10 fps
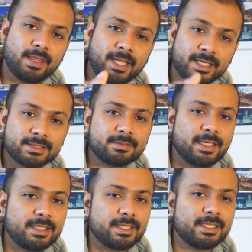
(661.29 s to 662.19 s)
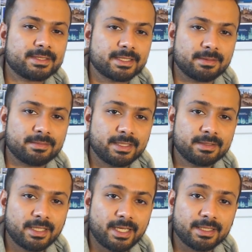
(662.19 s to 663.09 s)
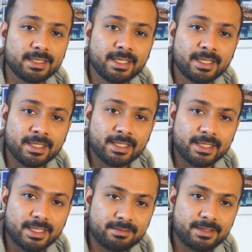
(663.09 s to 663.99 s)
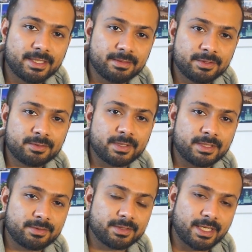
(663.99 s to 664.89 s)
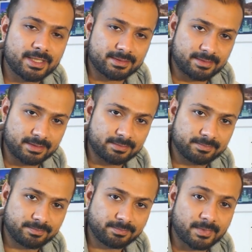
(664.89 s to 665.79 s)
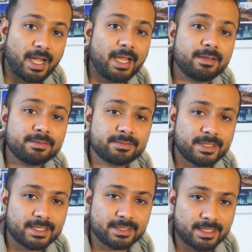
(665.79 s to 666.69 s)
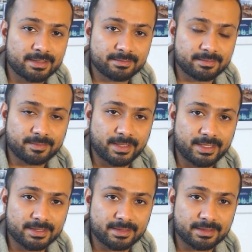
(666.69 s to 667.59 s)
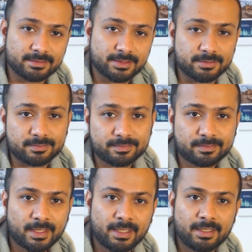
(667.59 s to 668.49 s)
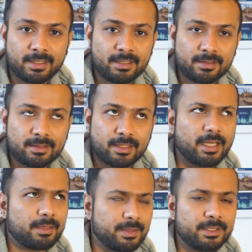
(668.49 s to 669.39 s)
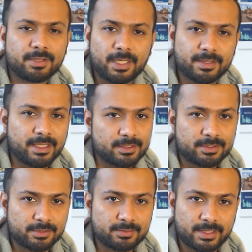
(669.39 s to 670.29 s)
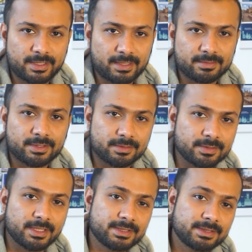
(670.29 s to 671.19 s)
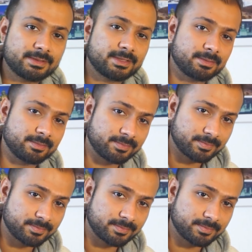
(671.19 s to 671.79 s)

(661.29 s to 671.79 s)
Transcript: that is a very realistic number, and they will give you money for that as well. I have taken that money as well, so, and I've been to library also many times. So this is the